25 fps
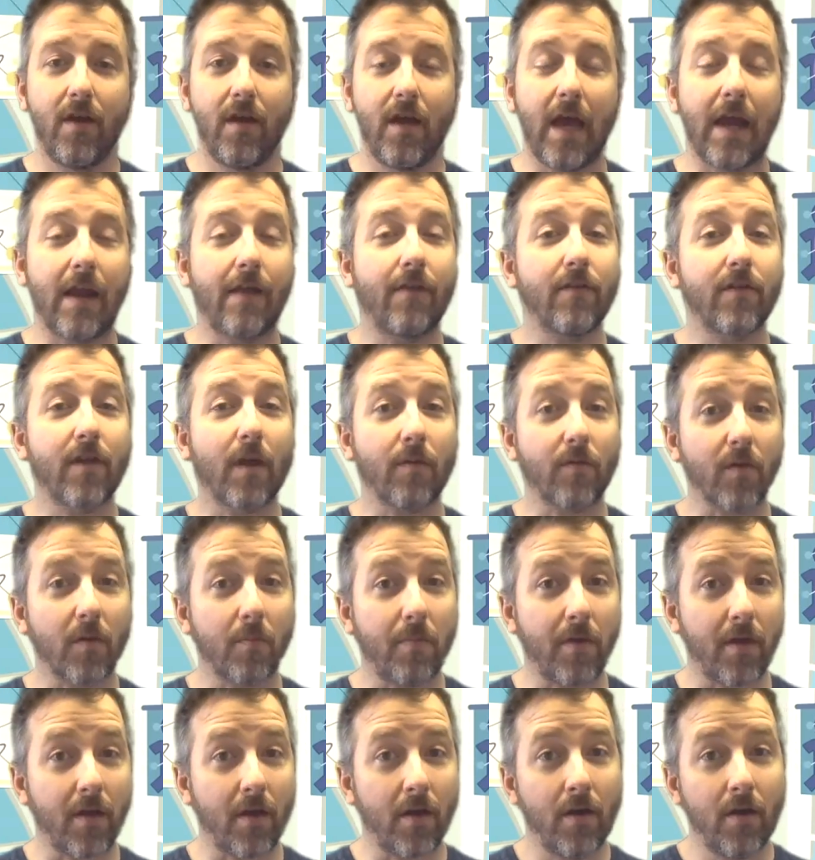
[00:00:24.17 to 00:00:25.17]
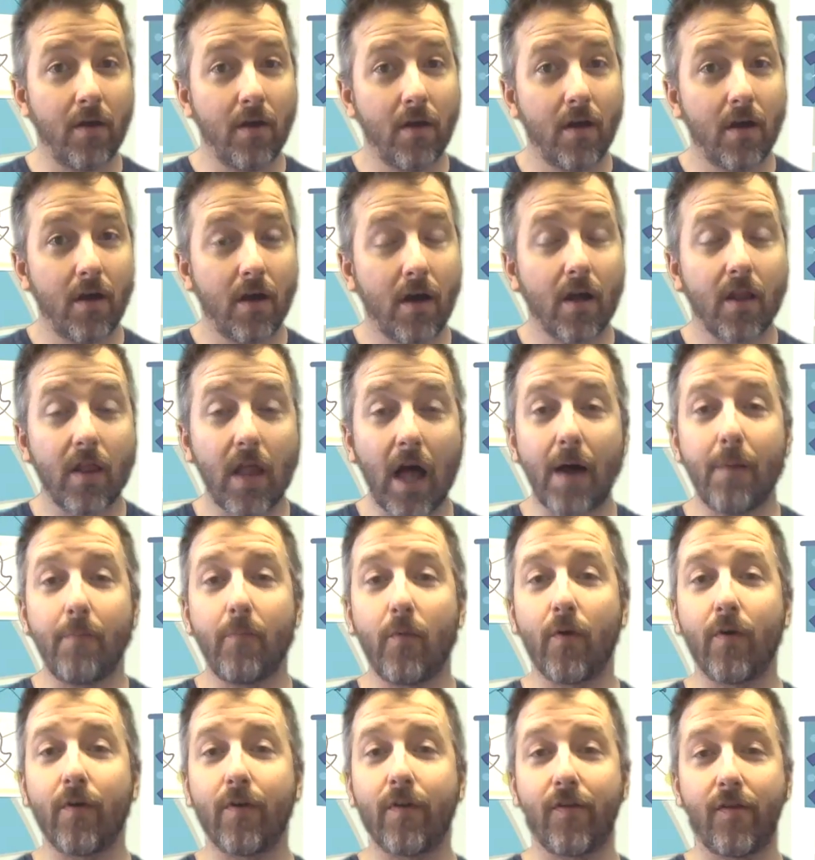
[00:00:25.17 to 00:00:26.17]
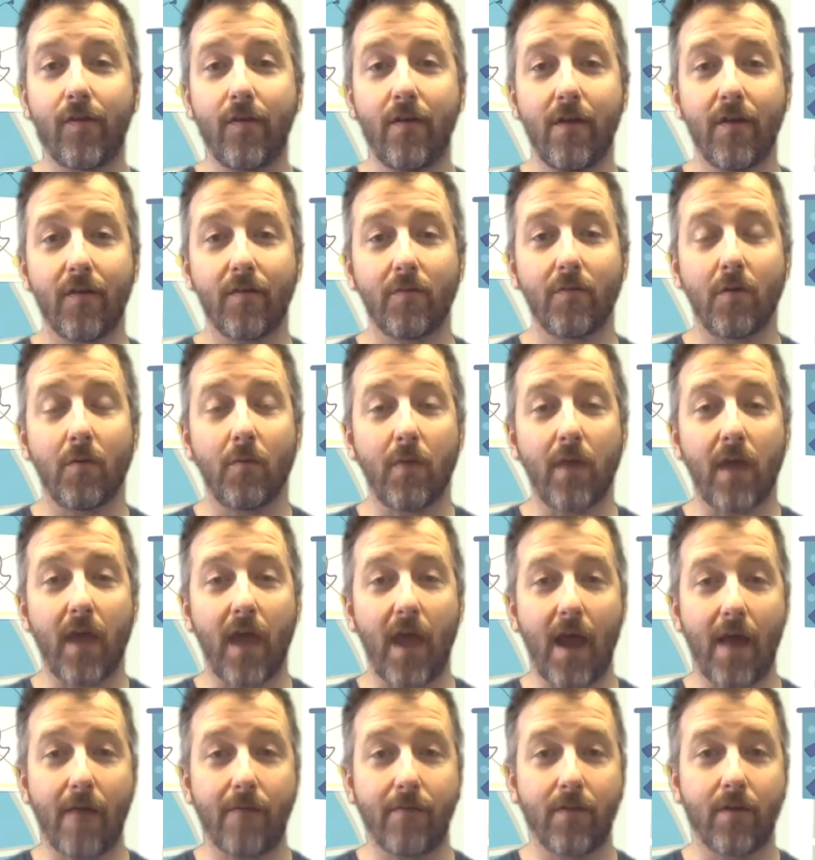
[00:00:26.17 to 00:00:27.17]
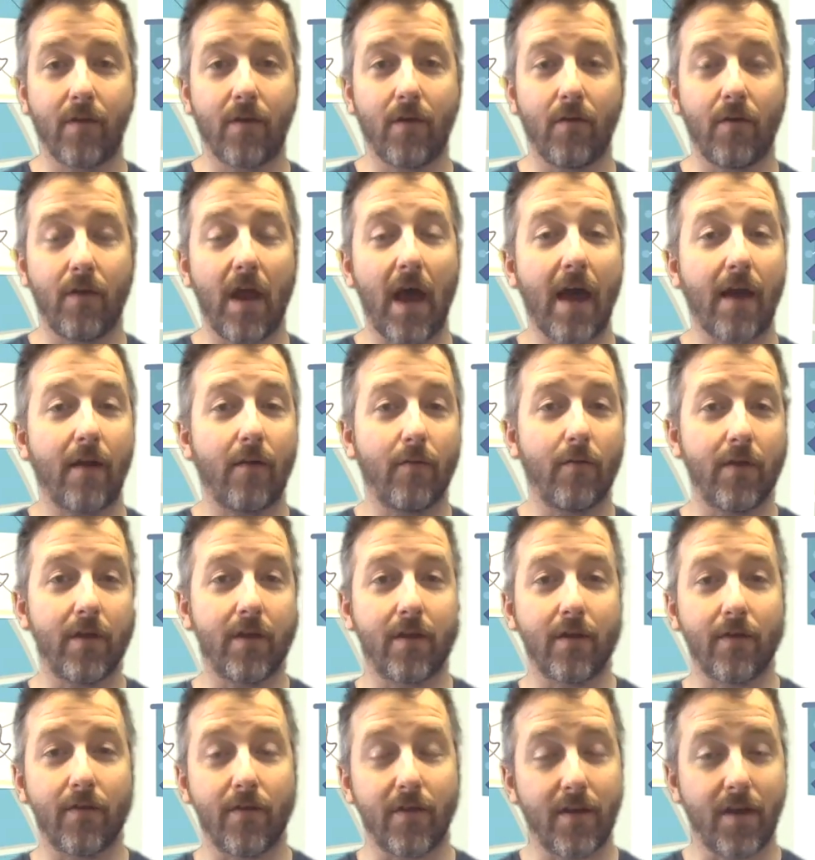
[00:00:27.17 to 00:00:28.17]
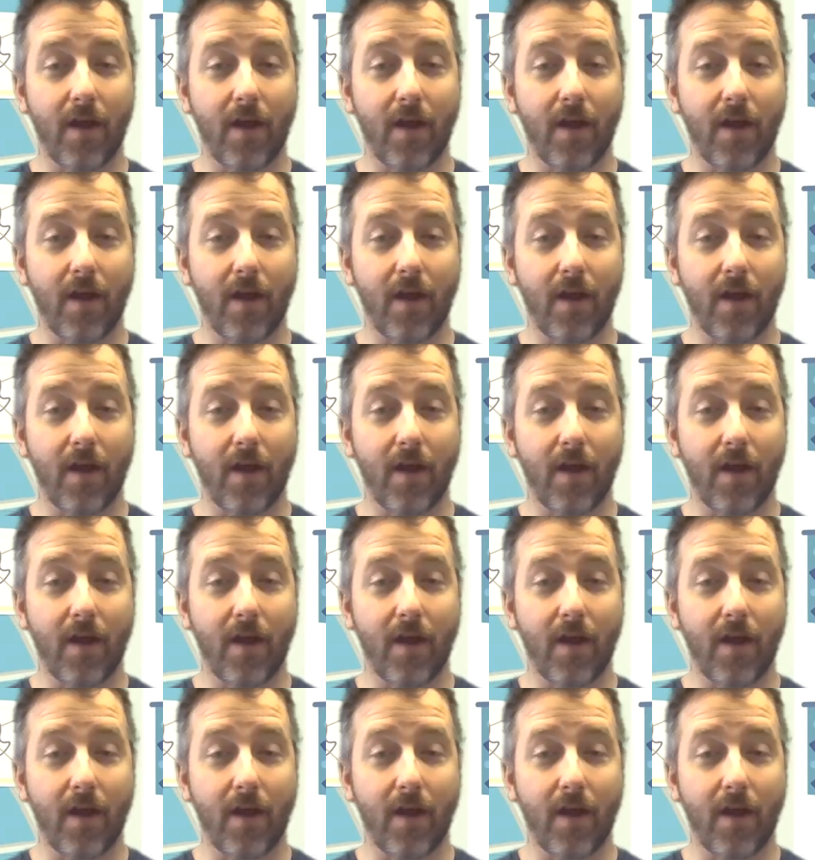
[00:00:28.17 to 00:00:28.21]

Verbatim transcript: And other times it can be a lot more serious where we have to go not only to the